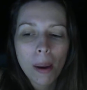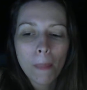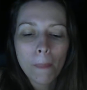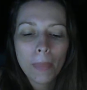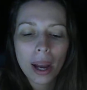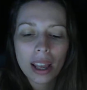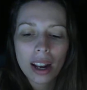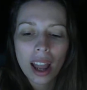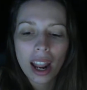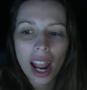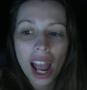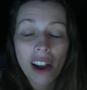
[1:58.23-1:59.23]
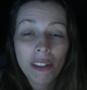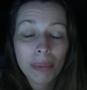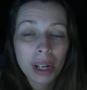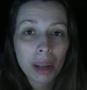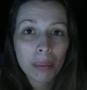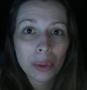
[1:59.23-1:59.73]
but I have
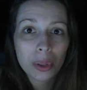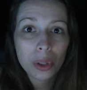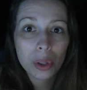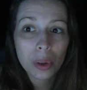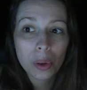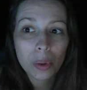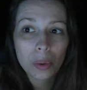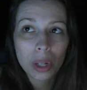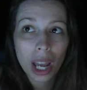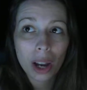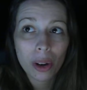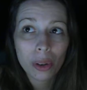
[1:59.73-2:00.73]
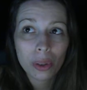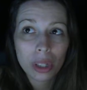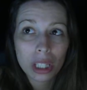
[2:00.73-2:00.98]
been able to now,